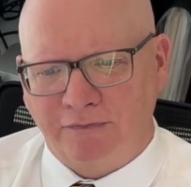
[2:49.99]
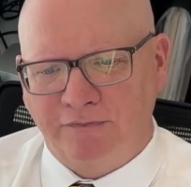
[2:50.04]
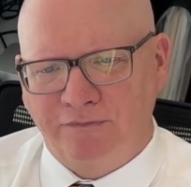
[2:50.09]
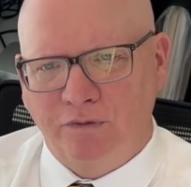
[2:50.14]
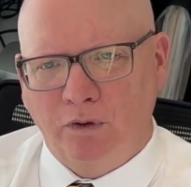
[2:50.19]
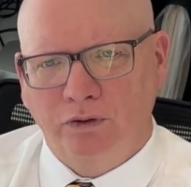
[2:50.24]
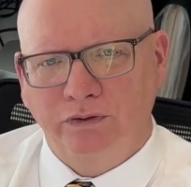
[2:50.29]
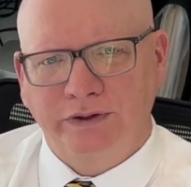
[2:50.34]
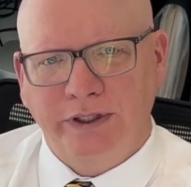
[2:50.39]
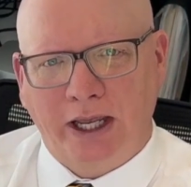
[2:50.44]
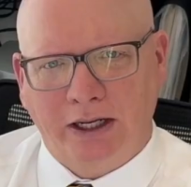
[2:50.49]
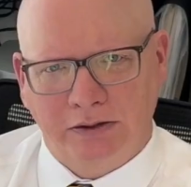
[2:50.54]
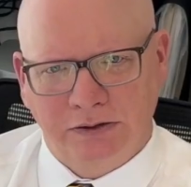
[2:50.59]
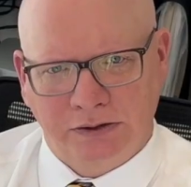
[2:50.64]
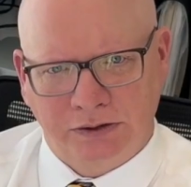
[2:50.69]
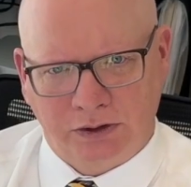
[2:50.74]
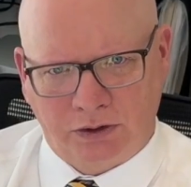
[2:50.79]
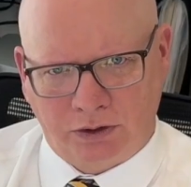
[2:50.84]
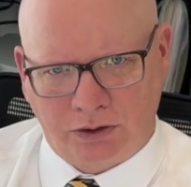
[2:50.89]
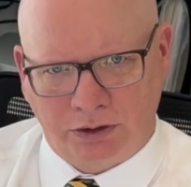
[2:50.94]
full
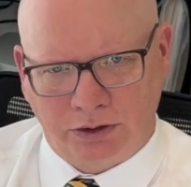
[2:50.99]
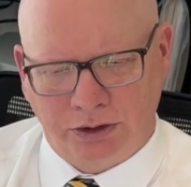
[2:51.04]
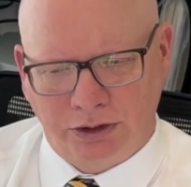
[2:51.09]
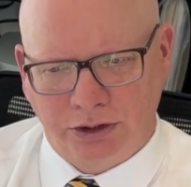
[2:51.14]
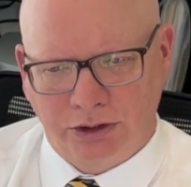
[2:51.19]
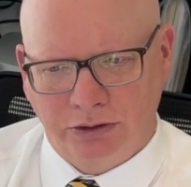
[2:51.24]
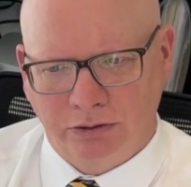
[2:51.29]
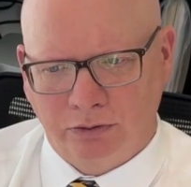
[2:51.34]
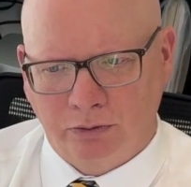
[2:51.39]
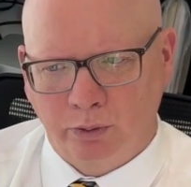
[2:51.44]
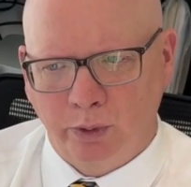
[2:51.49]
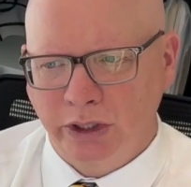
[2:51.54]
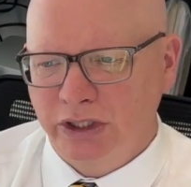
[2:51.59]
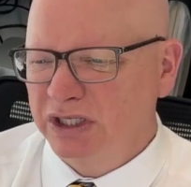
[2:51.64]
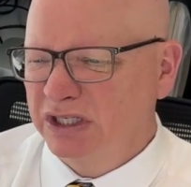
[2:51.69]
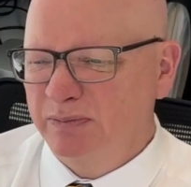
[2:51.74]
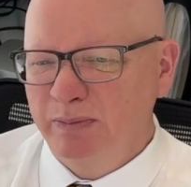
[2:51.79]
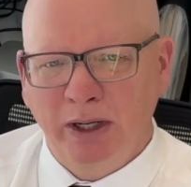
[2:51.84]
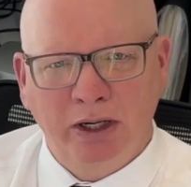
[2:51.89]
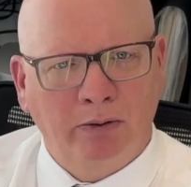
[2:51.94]
text search, which
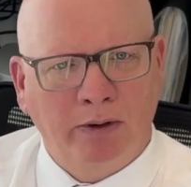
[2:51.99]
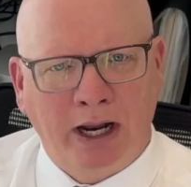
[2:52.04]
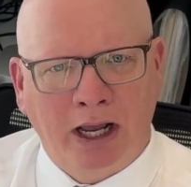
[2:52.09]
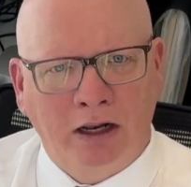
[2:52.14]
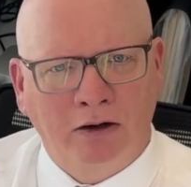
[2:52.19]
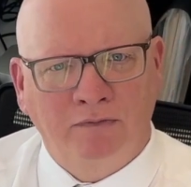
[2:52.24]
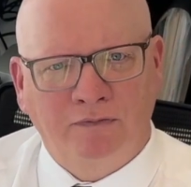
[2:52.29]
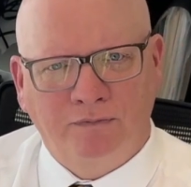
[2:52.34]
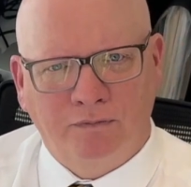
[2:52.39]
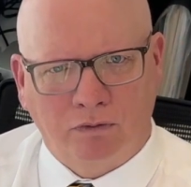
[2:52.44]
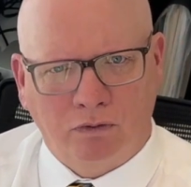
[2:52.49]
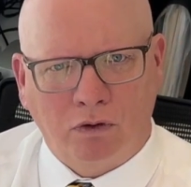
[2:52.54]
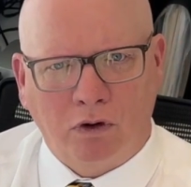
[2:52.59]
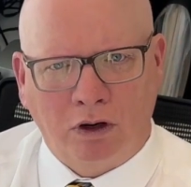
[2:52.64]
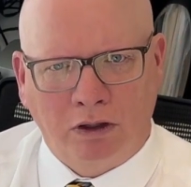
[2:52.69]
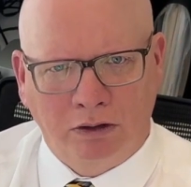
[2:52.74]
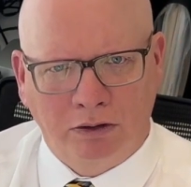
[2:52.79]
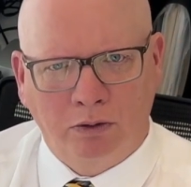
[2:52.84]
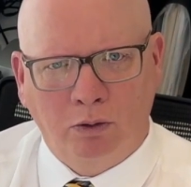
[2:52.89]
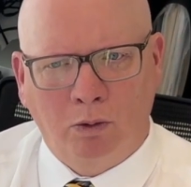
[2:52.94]
has been around for a
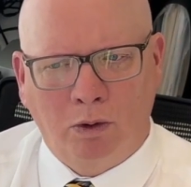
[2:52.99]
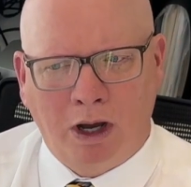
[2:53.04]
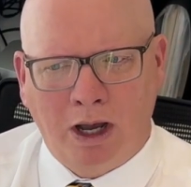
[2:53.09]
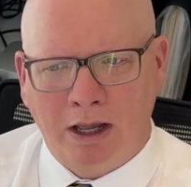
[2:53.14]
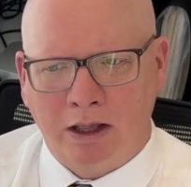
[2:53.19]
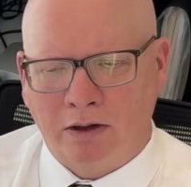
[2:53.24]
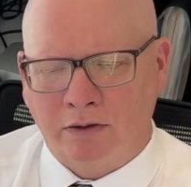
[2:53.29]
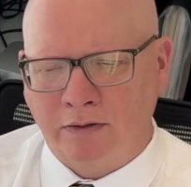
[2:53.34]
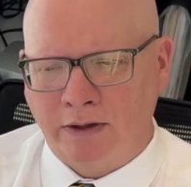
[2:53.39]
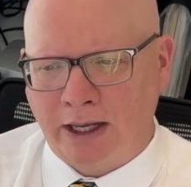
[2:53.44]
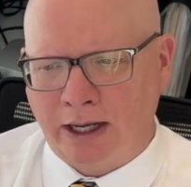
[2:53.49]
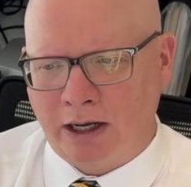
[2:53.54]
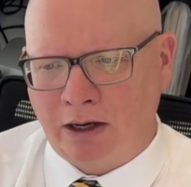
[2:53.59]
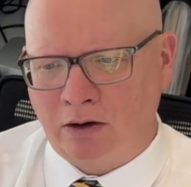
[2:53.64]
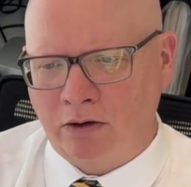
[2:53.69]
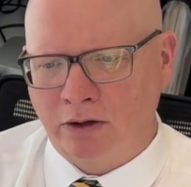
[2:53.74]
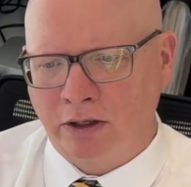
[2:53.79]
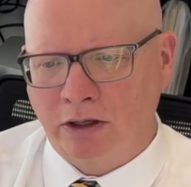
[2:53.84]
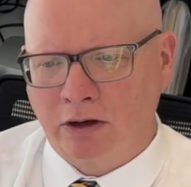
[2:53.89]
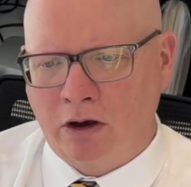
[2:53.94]
little while
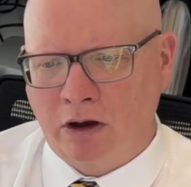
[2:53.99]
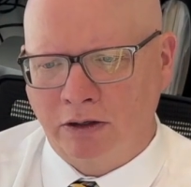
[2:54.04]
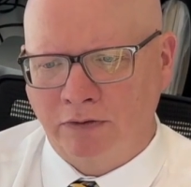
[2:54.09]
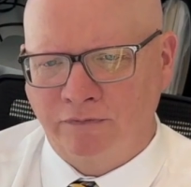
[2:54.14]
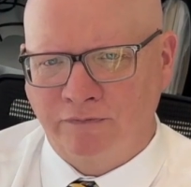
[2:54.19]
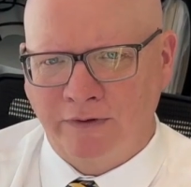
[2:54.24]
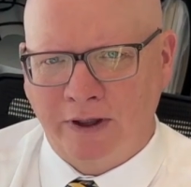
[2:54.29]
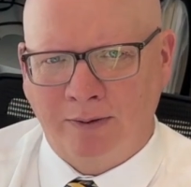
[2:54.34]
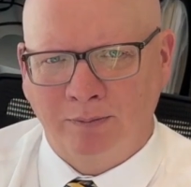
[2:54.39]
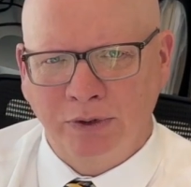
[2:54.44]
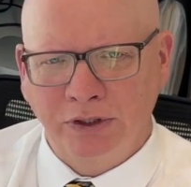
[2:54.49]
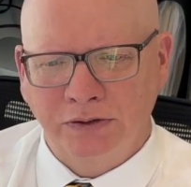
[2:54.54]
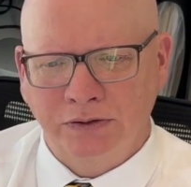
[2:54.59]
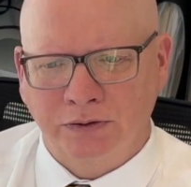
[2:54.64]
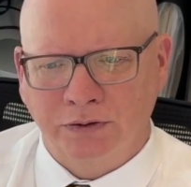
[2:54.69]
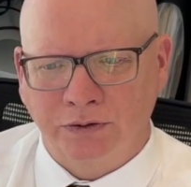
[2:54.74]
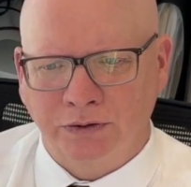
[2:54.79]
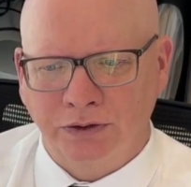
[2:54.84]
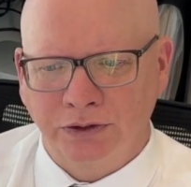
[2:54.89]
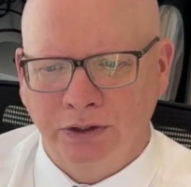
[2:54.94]
now on
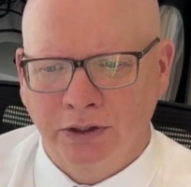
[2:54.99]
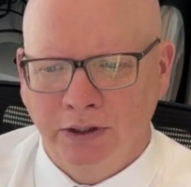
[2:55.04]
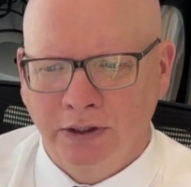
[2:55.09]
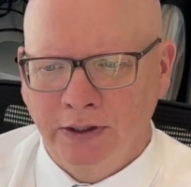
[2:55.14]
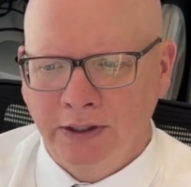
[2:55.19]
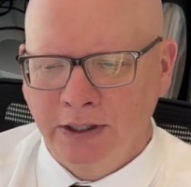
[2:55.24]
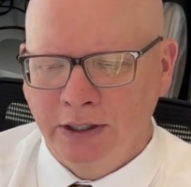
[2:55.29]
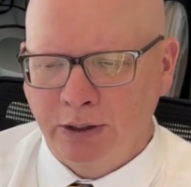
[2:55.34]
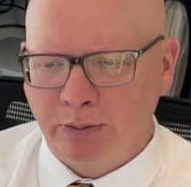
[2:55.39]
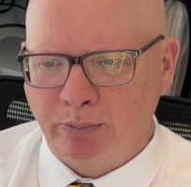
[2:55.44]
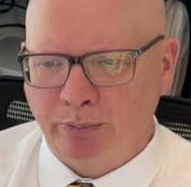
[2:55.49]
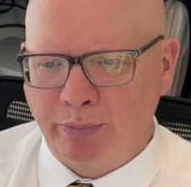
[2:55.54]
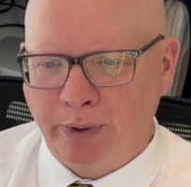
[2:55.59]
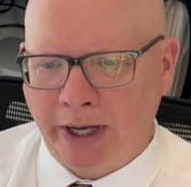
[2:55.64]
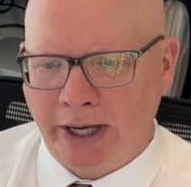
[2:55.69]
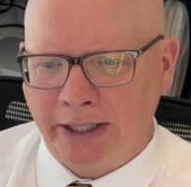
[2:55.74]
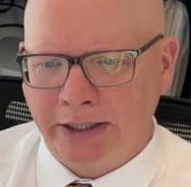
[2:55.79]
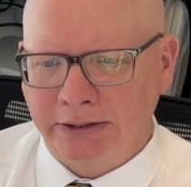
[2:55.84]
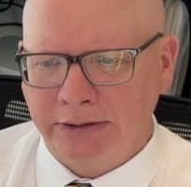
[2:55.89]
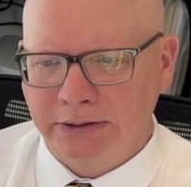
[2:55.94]
FamilySearch,
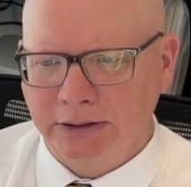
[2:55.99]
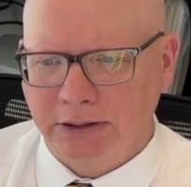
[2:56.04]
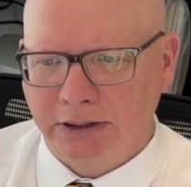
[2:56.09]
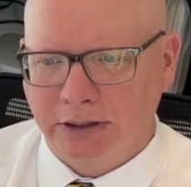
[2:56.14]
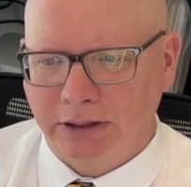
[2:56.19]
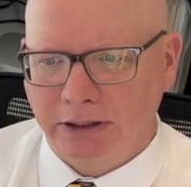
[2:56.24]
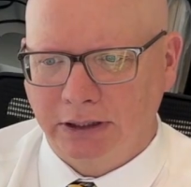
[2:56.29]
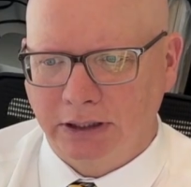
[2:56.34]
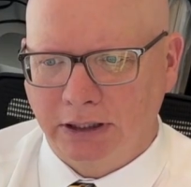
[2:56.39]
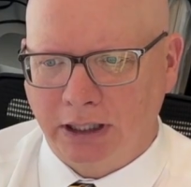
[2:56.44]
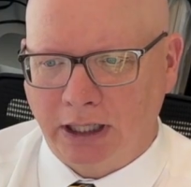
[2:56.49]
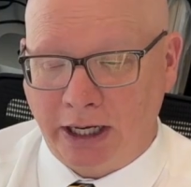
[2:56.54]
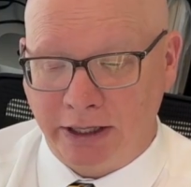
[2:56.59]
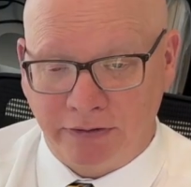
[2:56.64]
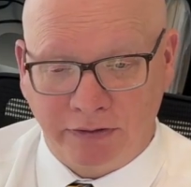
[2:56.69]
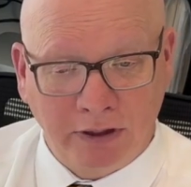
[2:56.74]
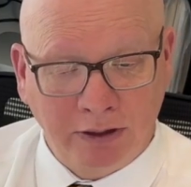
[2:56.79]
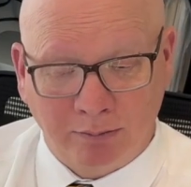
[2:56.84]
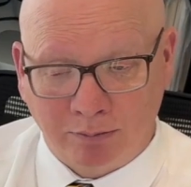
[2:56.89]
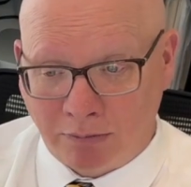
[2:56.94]
but I
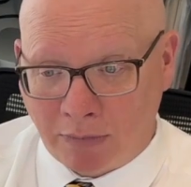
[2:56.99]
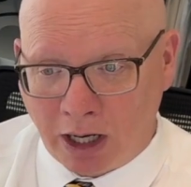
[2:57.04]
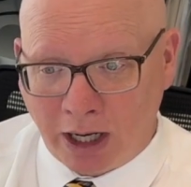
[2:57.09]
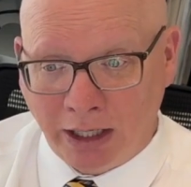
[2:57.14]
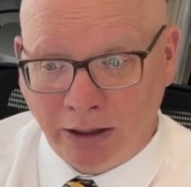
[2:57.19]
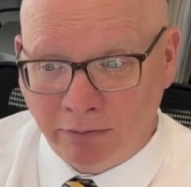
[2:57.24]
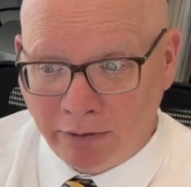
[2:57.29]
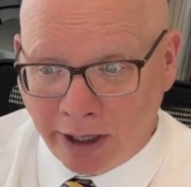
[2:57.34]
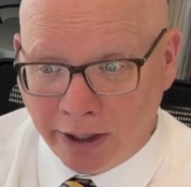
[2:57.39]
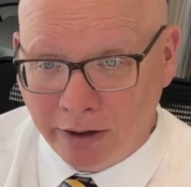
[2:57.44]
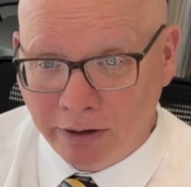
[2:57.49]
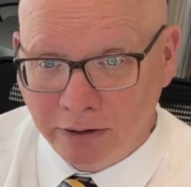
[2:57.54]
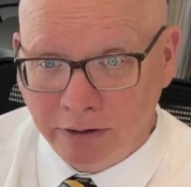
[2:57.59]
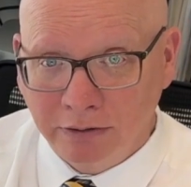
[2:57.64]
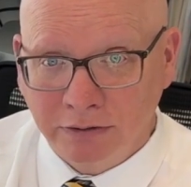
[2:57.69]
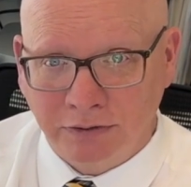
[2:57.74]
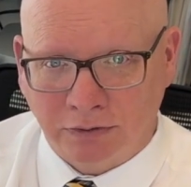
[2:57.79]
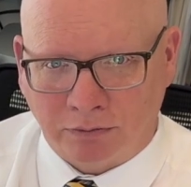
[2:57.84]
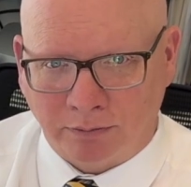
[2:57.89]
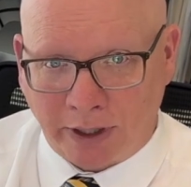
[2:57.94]
think my
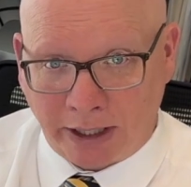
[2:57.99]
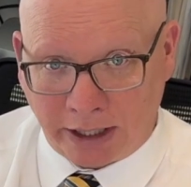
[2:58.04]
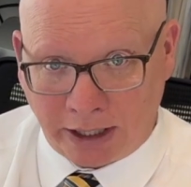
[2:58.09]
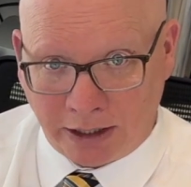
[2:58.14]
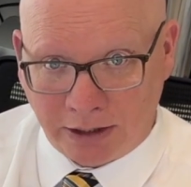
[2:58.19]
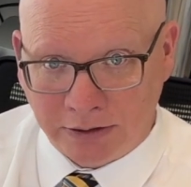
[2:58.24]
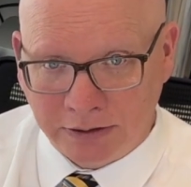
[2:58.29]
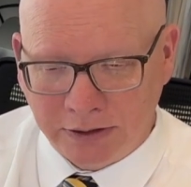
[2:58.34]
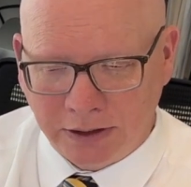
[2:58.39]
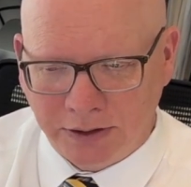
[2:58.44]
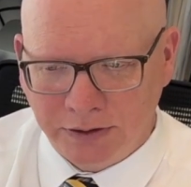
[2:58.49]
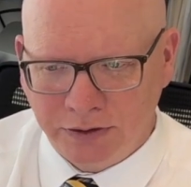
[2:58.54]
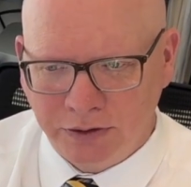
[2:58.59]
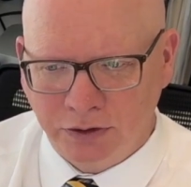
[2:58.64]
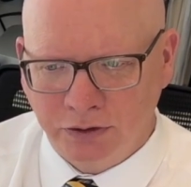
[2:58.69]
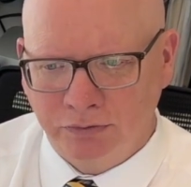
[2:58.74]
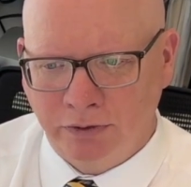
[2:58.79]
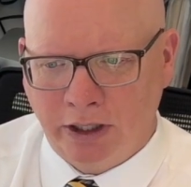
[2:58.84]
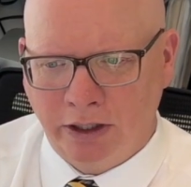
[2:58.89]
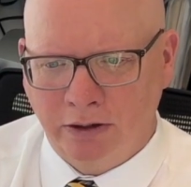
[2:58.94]
records or my
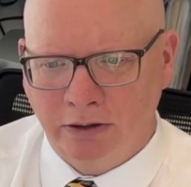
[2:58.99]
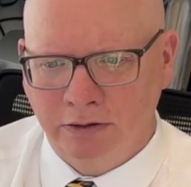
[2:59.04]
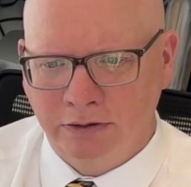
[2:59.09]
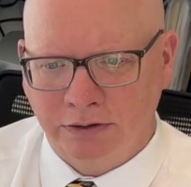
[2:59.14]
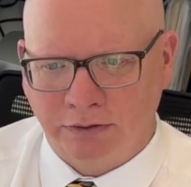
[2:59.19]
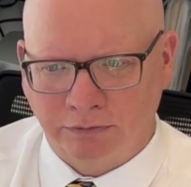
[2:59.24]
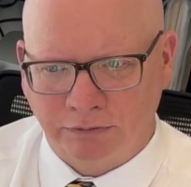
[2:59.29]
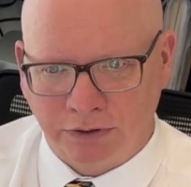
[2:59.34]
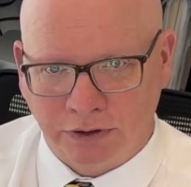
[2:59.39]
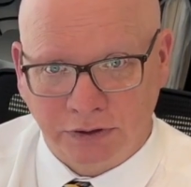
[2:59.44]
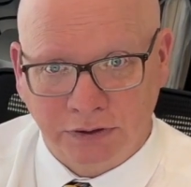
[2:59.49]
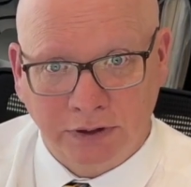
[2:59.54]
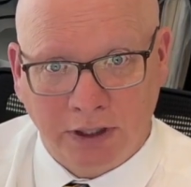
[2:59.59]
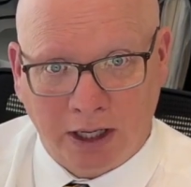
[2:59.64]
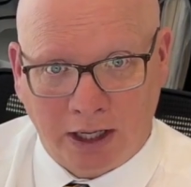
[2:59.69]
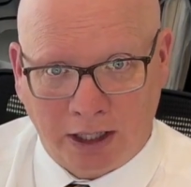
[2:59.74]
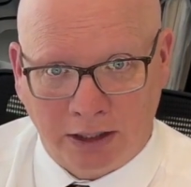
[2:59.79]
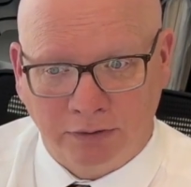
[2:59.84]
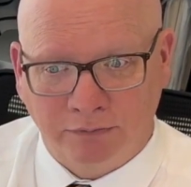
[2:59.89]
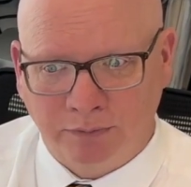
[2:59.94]
ancestors' records are just
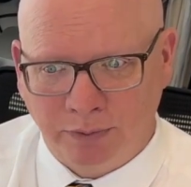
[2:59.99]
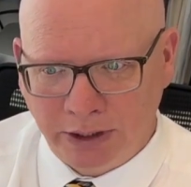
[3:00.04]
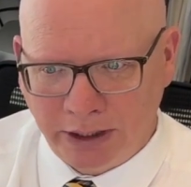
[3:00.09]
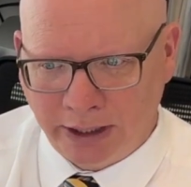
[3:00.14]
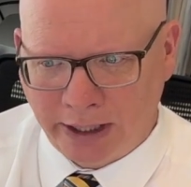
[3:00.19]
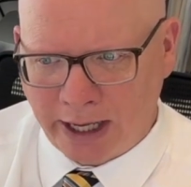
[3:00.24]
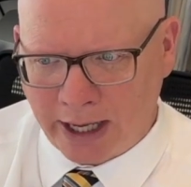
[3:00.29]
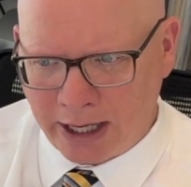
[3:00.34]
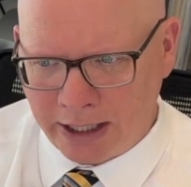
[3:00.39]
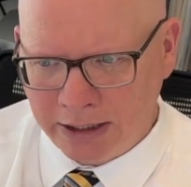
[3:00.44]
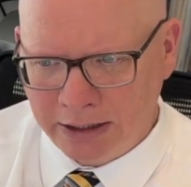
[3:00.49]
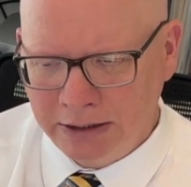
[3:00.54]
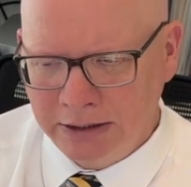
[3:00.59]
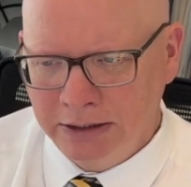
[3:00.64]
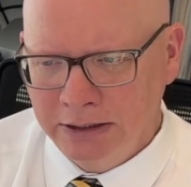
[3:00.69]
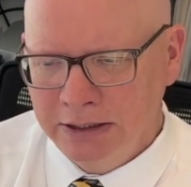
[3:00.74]
kind of being added.